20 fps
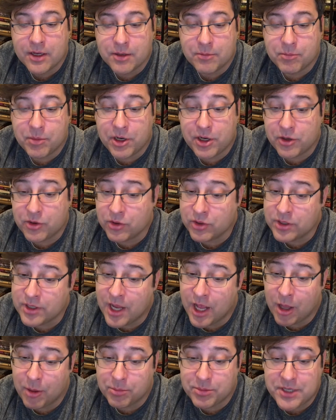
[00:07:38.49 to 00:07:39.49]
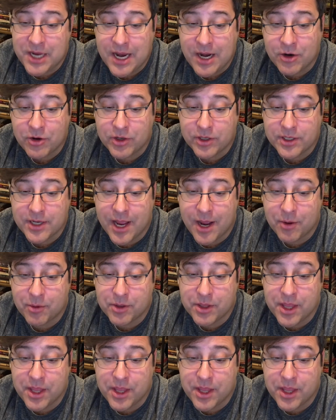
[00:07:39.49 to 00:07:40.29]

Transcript: but he couldn't help tearing now and